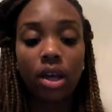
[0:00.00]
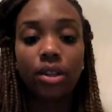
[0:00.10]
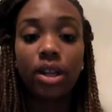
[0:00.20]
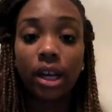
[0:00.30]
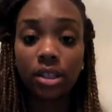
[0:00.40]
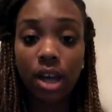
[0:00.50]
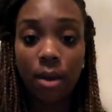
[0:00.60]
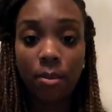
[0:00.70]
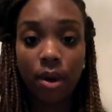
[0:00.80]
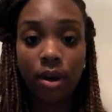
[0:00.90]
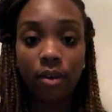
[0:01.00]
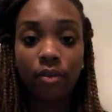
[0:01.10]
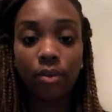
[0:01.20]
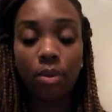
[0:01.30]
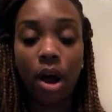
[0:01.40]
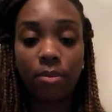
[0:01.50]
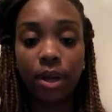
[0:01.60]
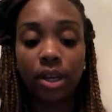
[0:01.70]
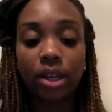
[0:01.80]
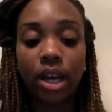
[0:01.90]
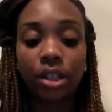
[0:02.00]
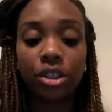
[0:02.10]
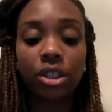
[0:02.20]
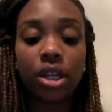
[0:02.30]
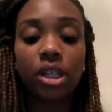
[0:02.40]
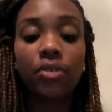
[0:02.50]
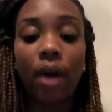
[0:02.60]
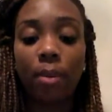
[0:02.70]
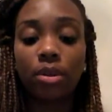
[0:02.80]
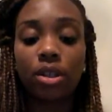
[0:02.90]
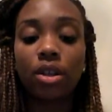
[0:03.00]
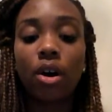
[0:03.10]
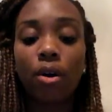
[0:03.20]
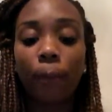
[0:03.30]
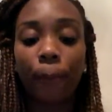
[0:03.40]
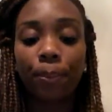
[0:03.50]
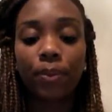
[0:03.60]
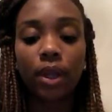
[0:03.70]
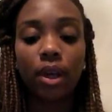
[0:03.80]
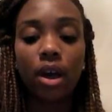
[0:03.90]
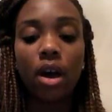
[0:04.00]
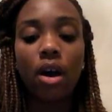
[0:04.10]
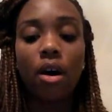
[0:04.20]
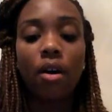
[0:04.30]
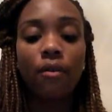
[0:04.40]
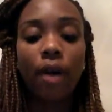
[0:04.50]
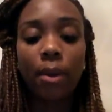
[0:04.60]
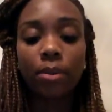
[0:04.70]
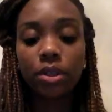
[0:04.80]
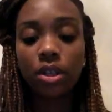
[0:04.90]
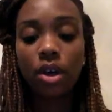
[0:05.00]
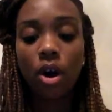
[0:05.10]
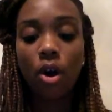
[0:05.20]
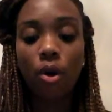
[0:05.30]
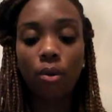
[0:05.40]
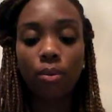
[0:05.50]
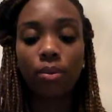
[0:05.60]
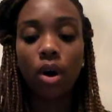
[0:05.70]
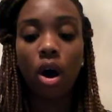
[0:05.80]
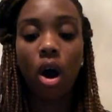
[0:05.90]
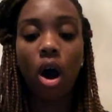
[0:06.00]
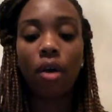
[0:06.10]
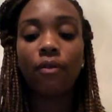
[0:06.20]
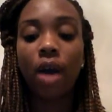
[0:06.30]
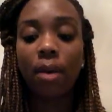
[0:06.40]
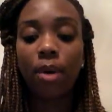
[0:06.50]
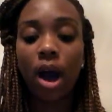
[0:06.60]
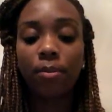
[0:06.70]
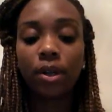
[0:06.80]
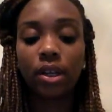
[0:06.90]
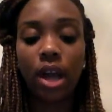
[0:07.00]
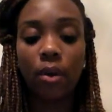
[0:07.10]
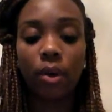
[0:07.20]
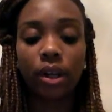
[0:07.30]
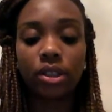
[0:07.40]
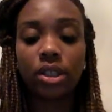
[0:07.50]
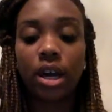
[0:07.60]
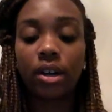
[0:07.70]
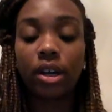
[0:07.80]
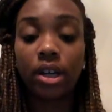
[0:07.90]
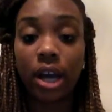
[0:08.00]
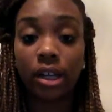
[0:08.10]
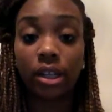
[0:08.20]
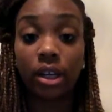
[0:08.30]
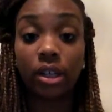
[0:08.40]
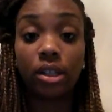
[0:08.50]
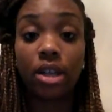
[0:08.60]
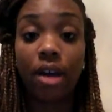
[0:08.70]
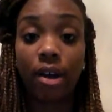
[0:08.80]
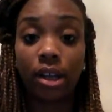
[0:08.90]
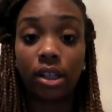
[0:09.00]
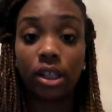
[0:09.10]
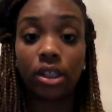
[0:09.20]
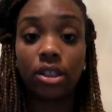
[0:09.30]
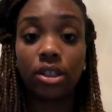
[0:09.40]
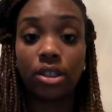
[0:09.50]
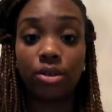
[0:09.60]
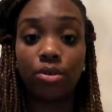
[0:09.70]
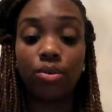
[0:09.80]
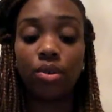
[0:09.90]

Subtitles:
The next type of broadband connection is fiber to the home. Fiber to the home are fiber optic networks that are connected directly to